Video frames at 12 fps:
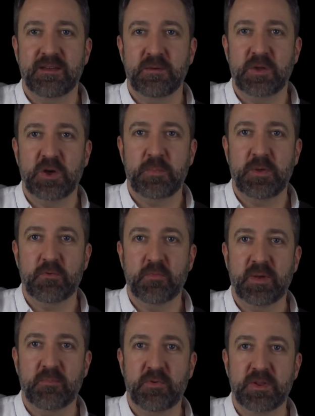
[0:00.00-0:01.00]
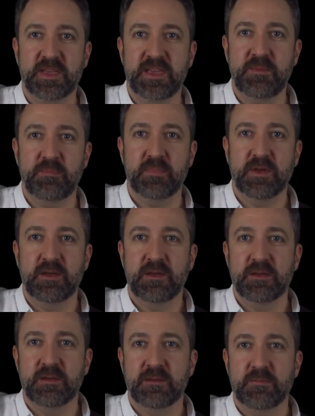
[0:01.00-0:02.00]
We hope you remember to keep
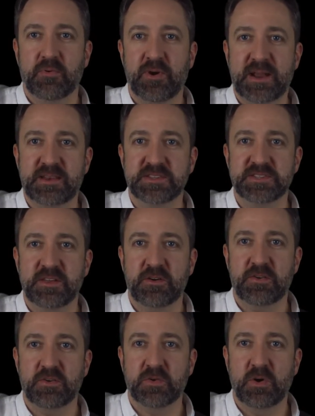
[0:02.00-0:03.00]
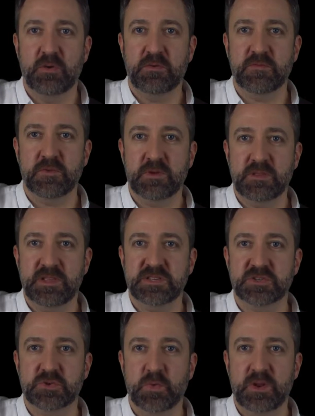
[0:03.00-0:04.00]
practicing on your own for at
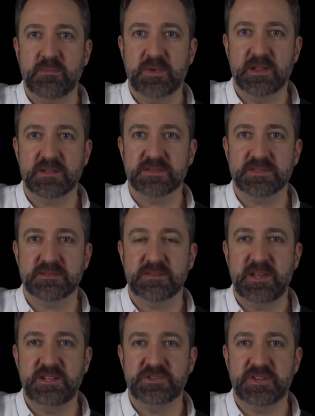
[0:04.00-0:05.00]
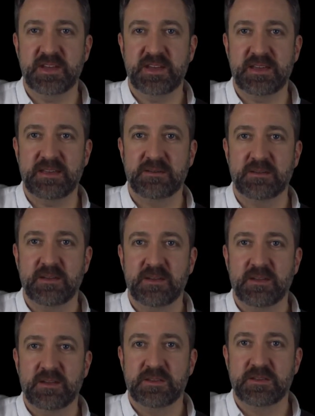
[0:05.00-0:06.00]
least 20 minutes each day
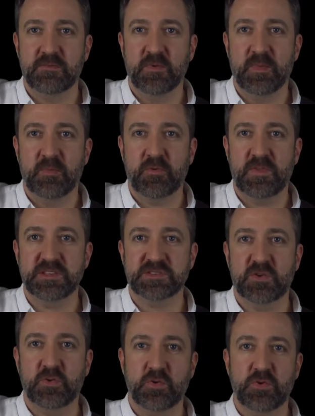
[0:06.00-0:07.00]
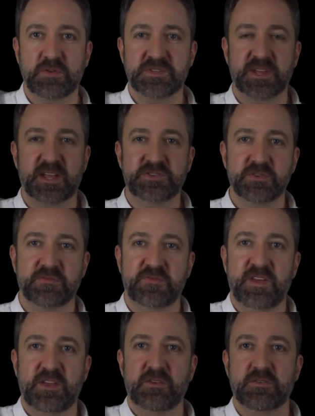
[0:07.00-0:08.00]
to remember these chords, to get your
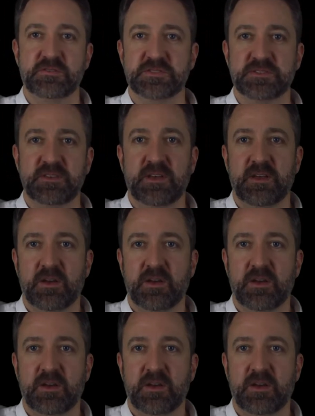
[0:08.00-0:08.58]
fingers